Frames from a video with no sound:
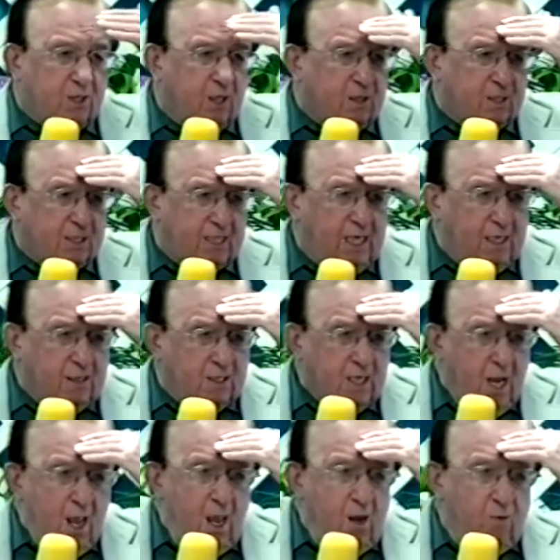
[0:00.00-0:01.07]
are sins.
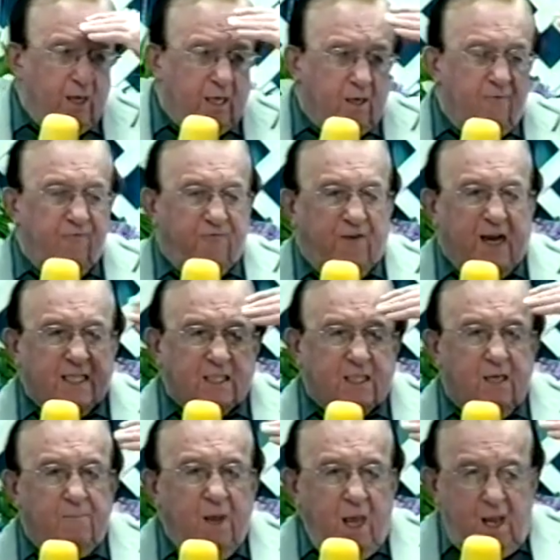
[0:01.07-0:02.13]
We confess
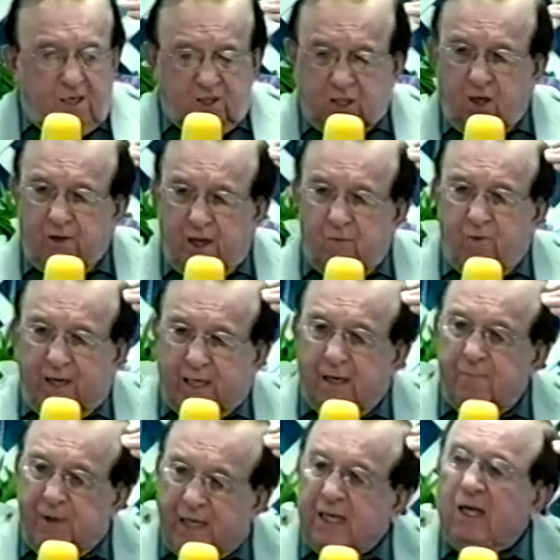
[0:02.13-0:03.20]
them so that we can
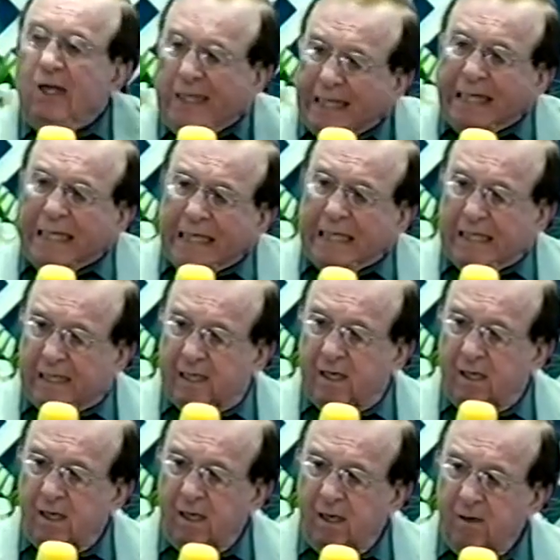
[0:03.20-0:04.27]
be clean
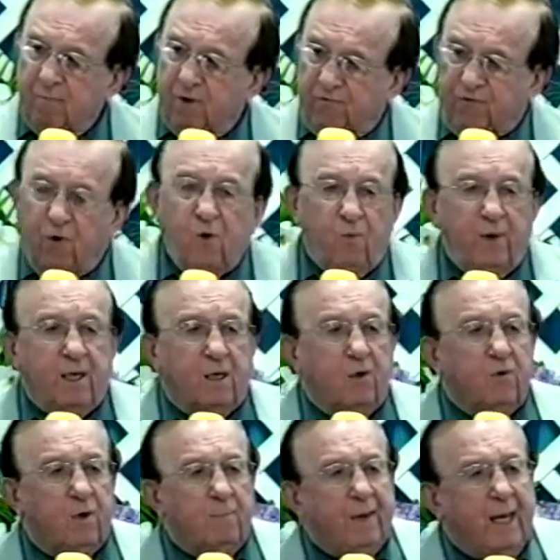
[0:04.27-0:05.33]
before we
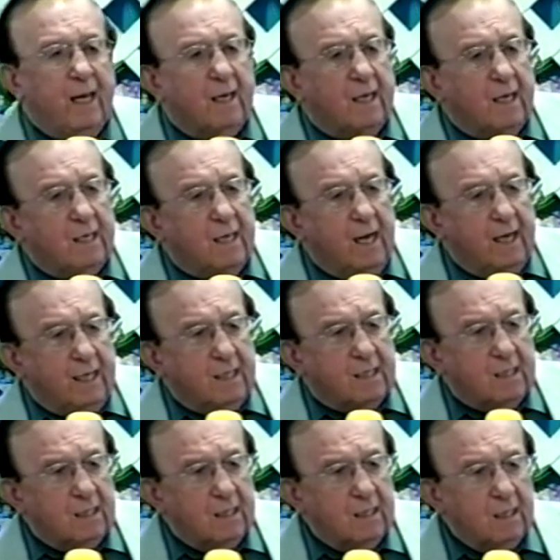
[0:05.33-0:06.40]
go to bed at night.
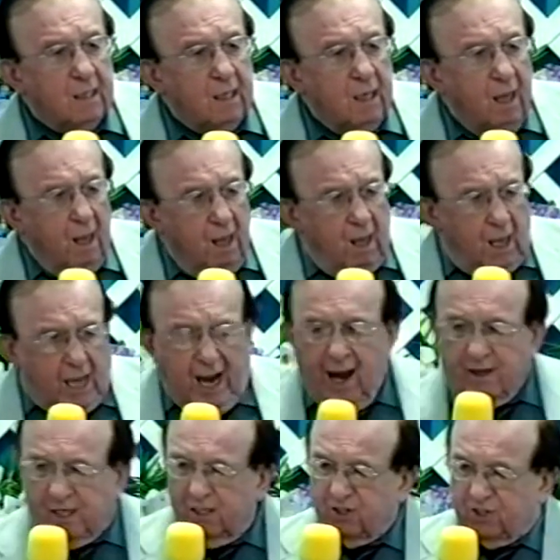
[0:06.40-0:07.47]
Our
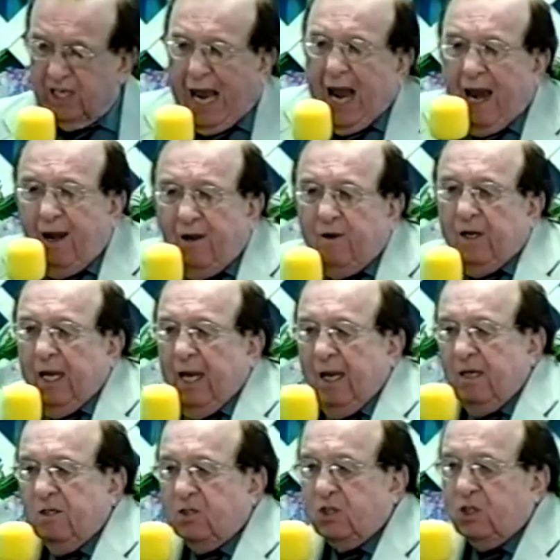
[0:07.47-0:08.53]
desire
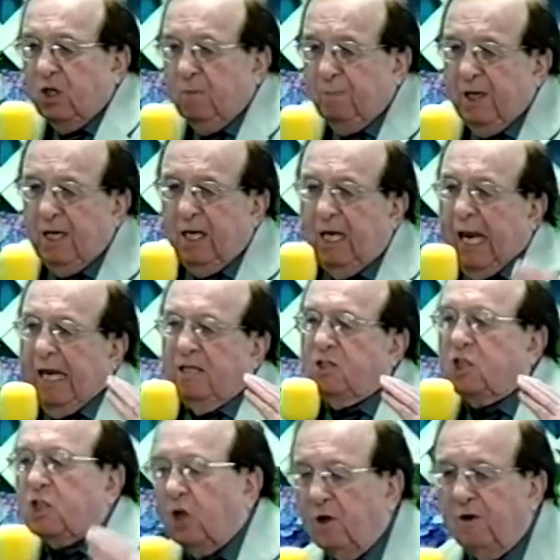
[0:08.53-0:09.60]
is to be a
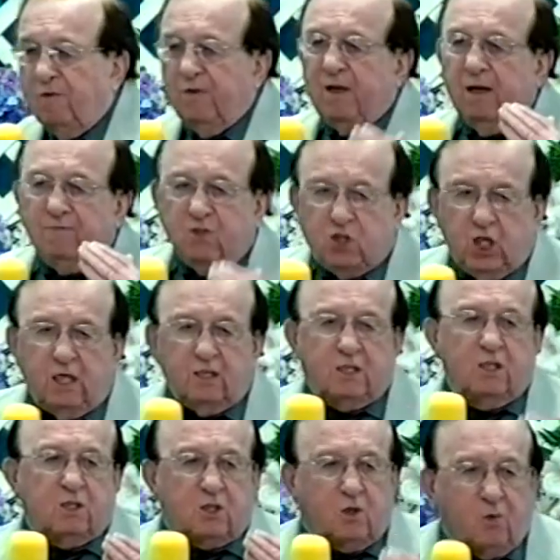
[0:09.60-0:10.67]
servant of
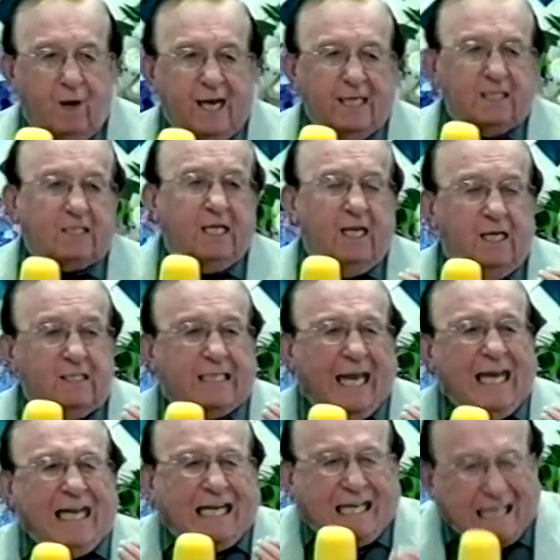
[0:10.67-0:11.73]
Jesus Christ that is
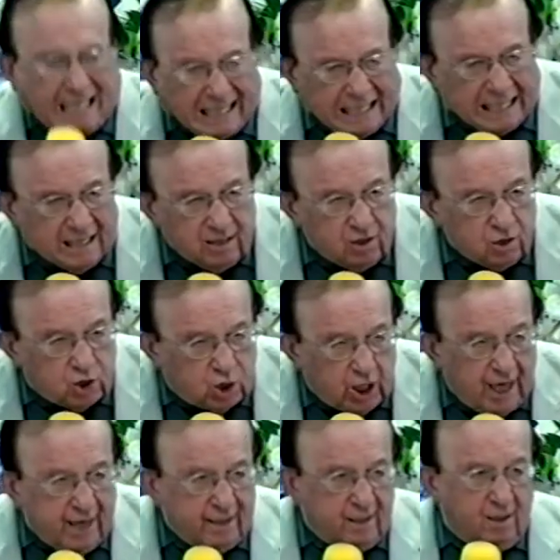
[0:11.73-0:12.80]
a clear
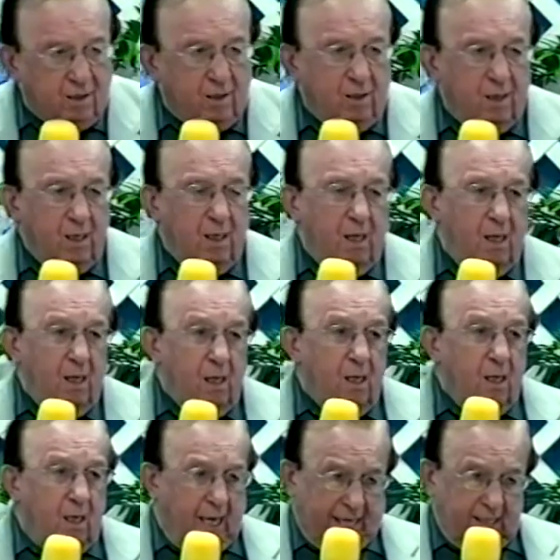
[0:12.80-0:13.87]
channel,
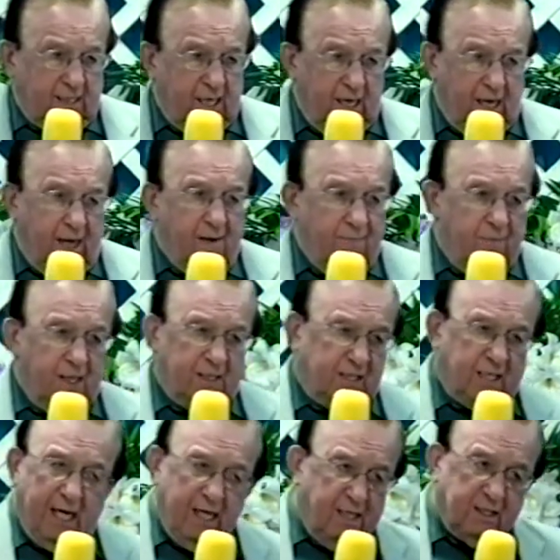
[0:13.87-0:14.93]
like the hymn that
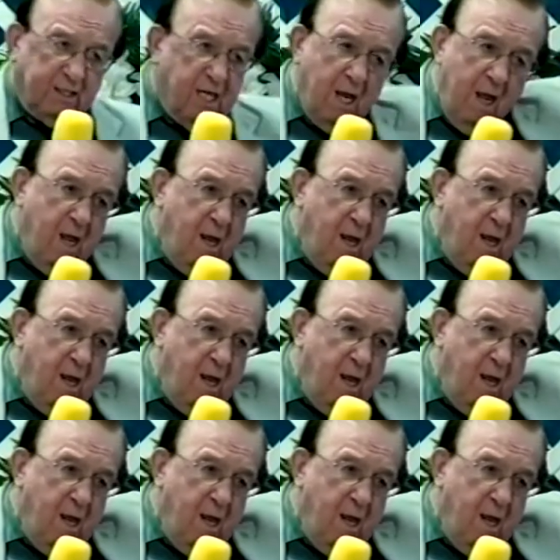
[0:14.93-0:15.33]
says,